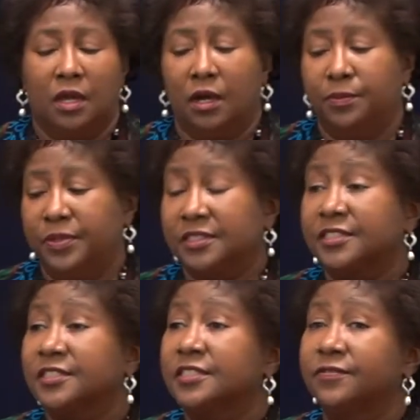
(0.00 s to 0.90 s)
a
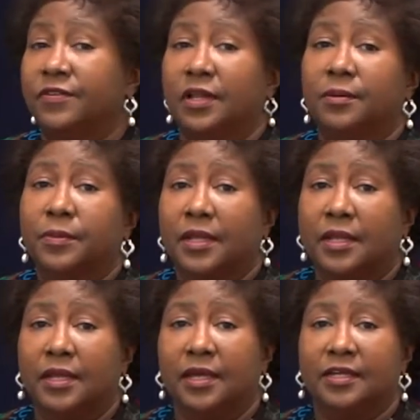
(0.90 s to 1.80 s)
business
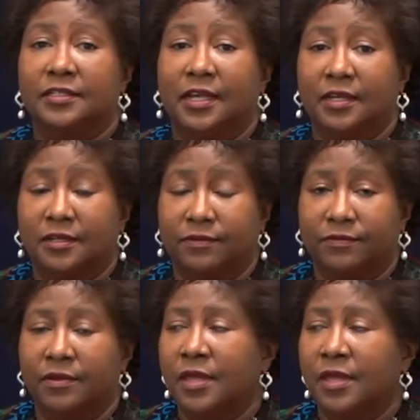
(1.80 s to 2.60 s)
development executive.